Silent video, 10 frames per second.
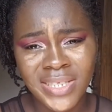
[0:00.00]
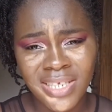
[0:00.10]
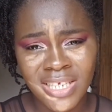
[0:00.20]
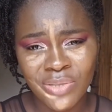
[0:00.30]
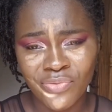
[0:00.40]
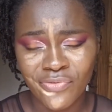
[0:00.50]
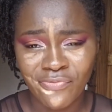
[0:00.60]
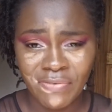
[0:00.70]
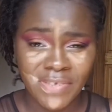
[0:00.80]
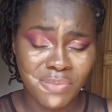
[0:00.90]
10 to
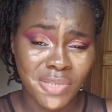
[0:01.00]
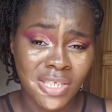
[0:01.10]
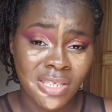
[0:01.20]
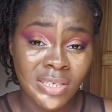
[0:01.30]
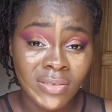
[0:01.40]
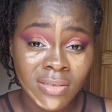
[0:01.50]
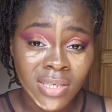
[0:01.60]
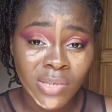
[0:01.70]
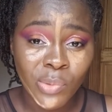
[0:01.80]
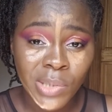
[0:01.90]
15 minutes in the
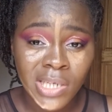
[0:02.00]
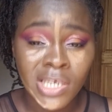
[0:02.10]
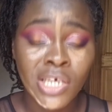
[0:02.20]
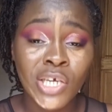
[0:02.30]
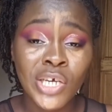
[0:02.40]
day where